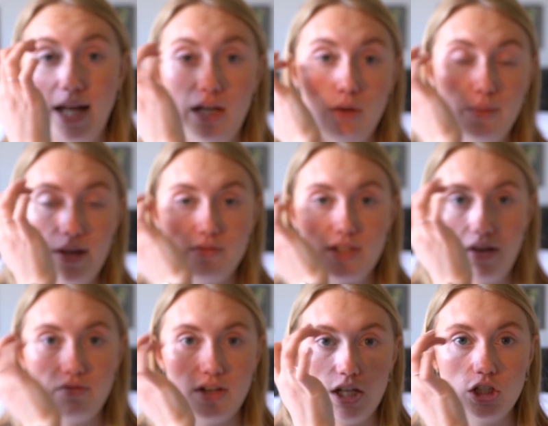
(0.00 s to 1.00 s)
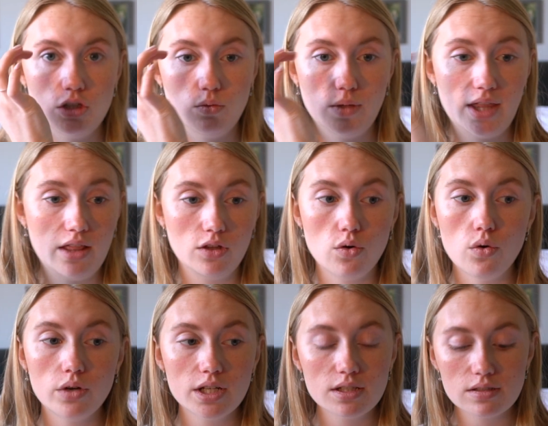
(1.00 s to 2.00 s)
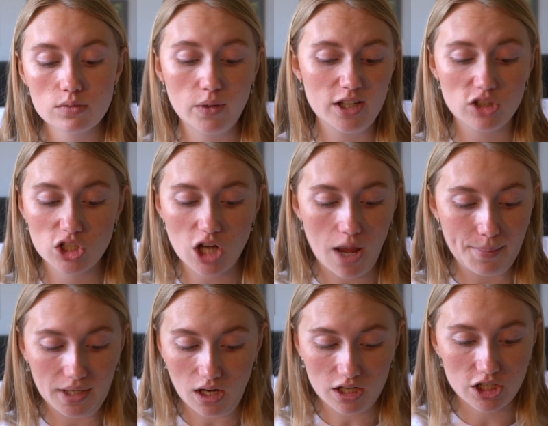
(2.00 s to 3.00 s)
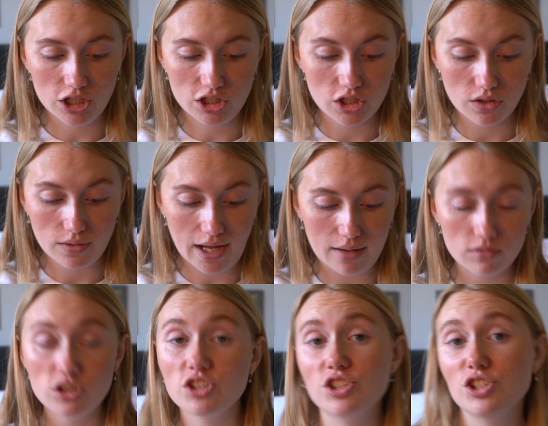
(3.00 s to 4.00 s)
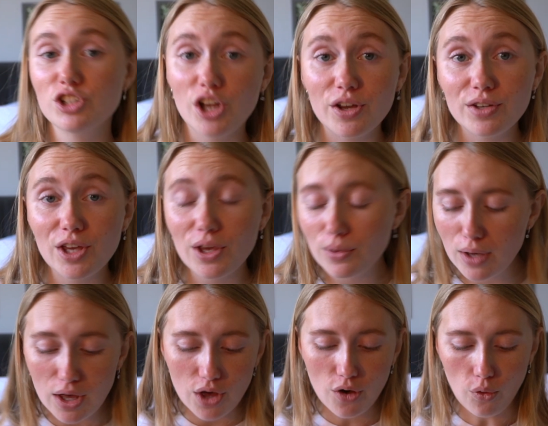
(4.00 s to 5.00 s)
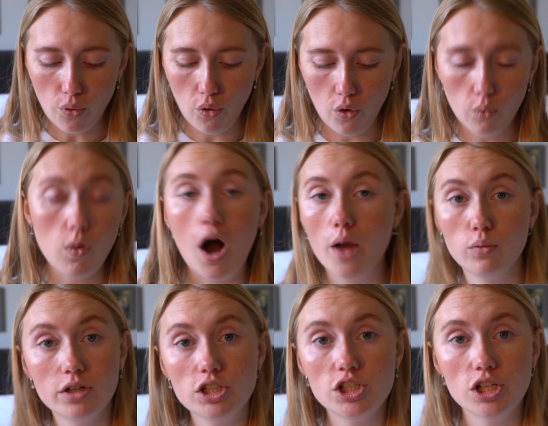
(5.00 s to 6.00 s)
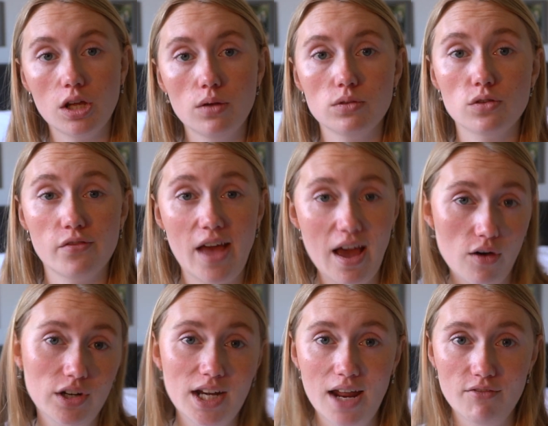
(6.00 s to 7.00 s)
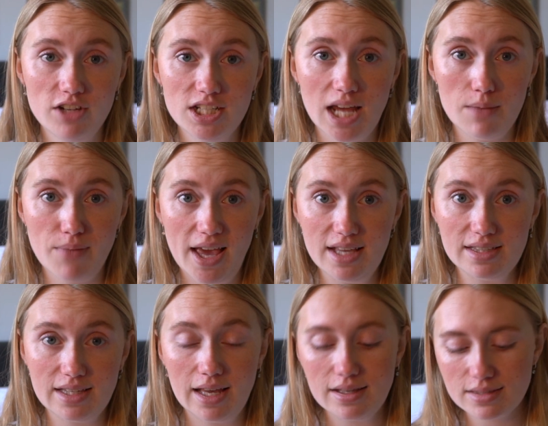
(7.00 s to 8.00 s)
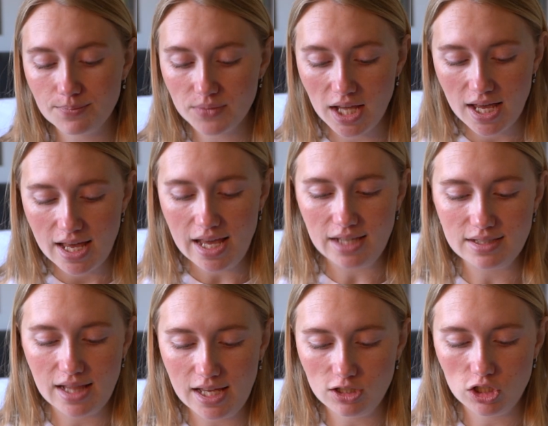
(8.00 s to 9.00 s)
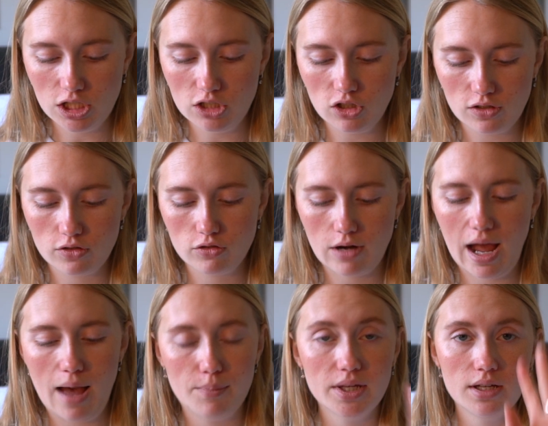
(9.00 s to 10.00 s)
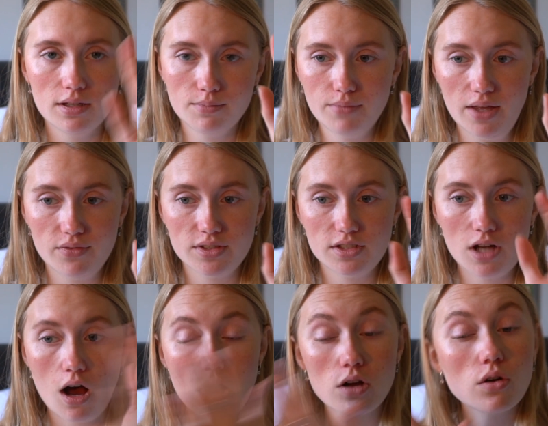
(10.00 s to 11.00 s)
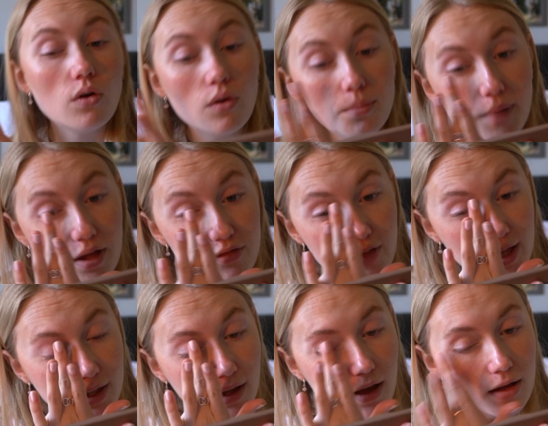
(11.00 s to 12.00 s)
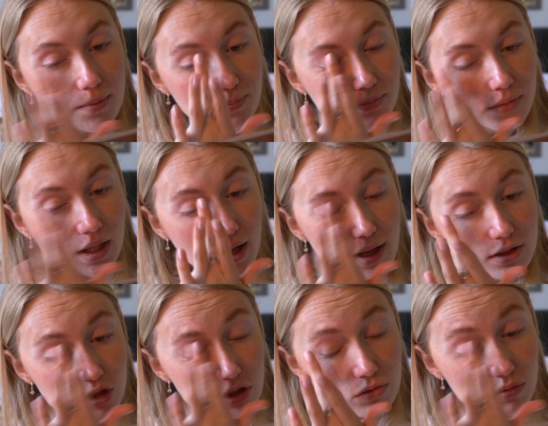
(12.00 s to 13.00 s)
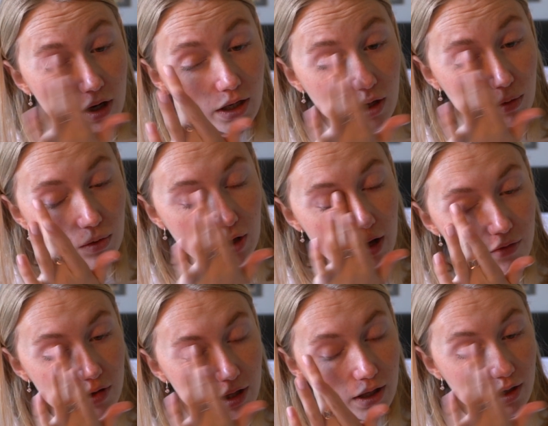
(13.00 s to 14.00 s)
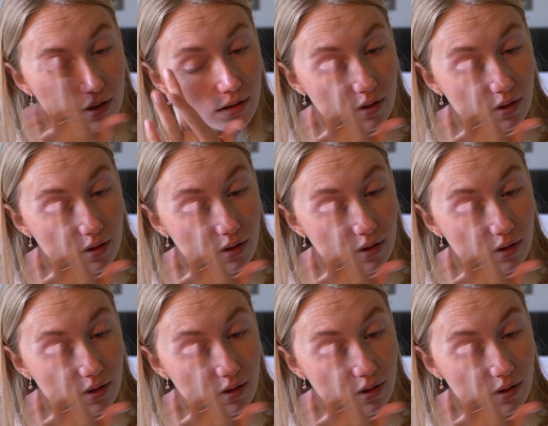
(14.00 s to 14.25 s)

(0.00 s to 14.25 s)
a little bit of definition within the corners, which I mean I could do now just to show you. Or what I would do sort of on an everyday basis is literally just grab a bit of Stark on my finger and just run it all over the